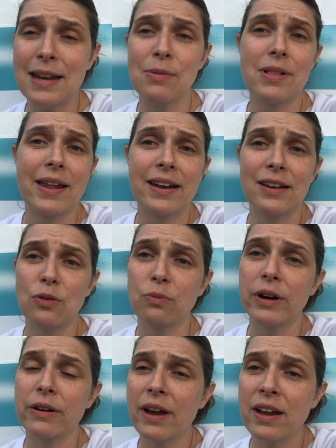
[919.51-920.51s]
I'm glad I didn't
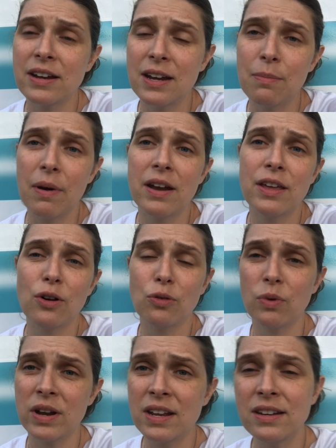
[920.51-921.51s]
rear end anybody or
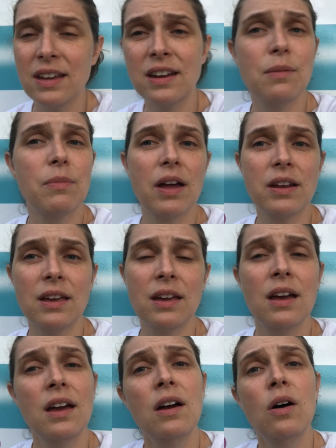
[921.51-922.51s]
run into anybody